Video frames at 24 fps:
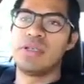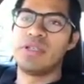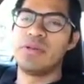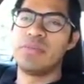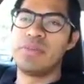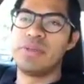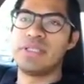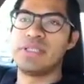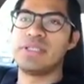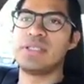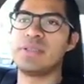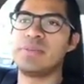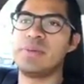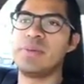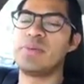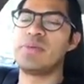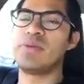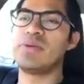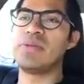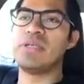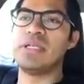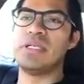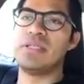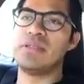other business
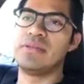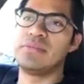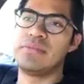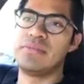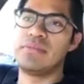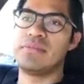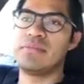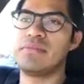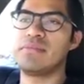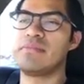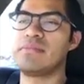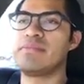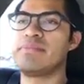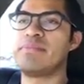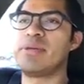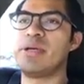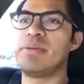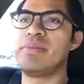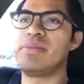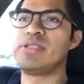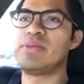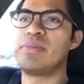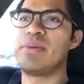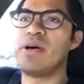people, and put
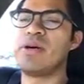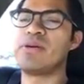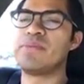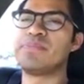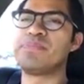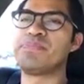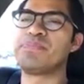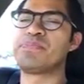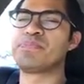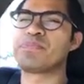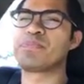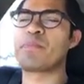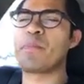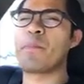them into my own.